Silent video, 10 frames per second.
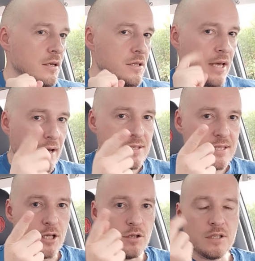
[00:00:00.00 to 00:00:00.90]
The other
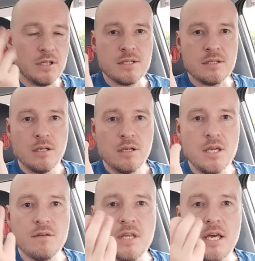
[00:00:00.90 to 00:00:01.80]
side of it is,
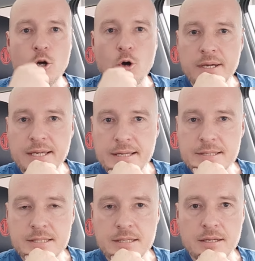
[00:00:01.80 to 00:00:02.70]
if they go
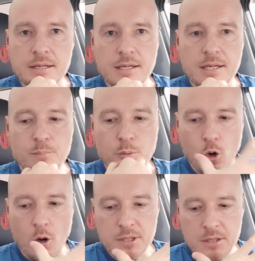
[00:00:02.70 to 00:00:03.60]
against
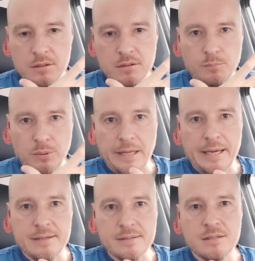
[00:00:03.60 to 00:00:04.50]
prominent
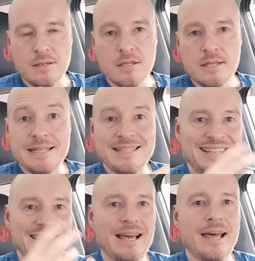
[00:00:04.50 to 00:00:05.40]
players in that
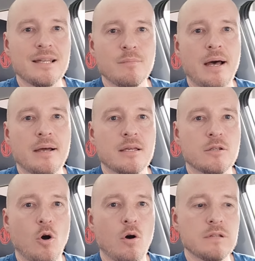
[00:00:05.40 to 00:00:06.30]
sedan market
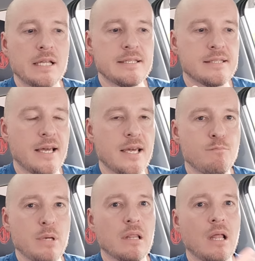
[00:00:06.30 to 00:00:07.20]
of, let's say,
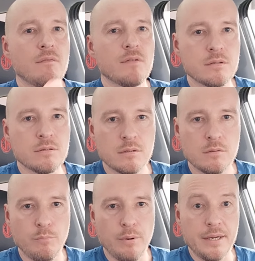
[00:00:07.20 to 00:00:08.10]
beloved
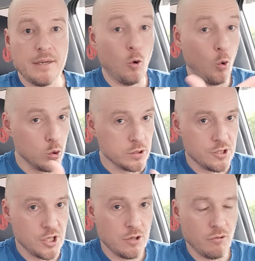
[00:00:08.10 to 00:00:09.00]
by older
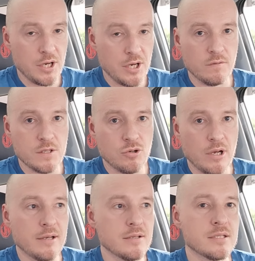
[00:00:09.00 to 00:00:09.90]
generation of
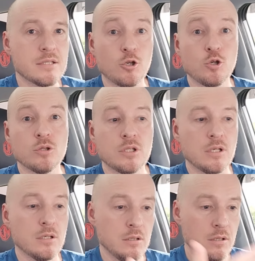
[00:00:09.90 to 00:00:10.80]
Australians, Toyota